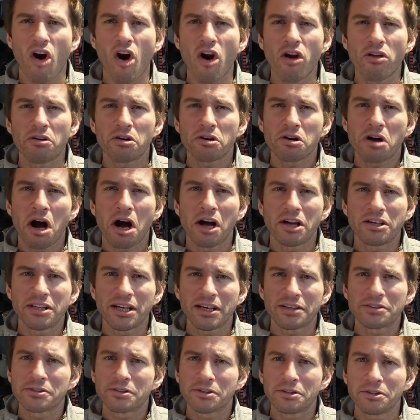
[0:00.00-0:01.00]
Are there
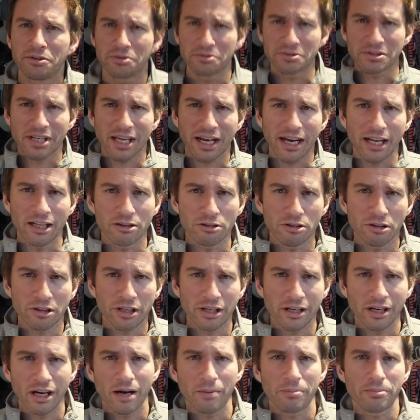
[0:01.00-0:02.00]
context clues? Can I look
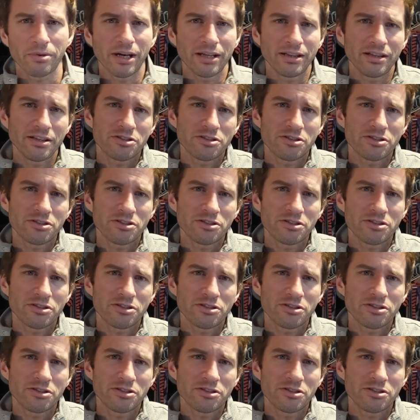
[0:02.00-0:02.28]
it up, right?